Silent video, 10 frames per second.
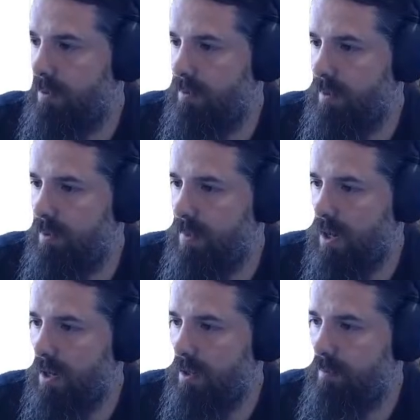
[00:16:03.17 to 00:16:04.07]
Pi,
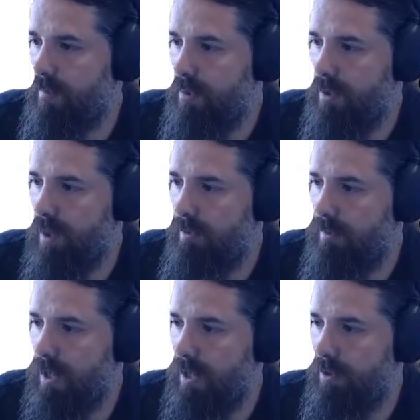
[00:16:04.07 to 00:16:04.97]
but
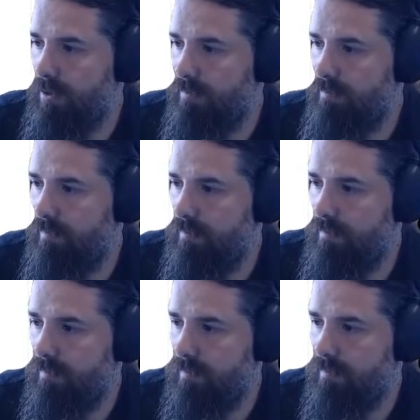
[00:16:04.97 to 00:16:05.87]
and on
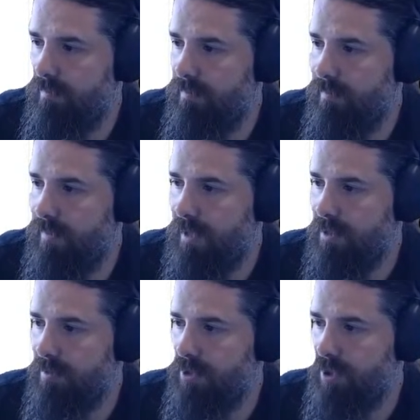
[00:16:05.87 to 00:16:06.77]
Linux
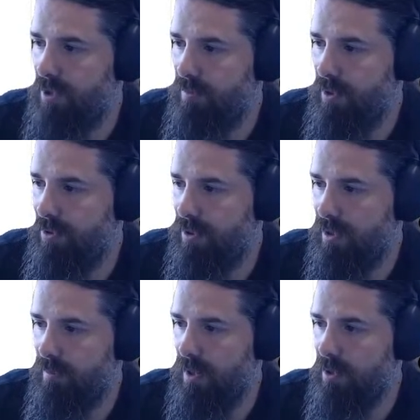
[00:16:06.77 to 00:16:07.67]
machines we also need the
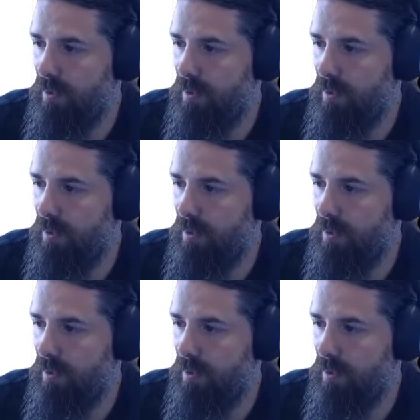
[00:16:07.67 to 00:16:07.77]
PHP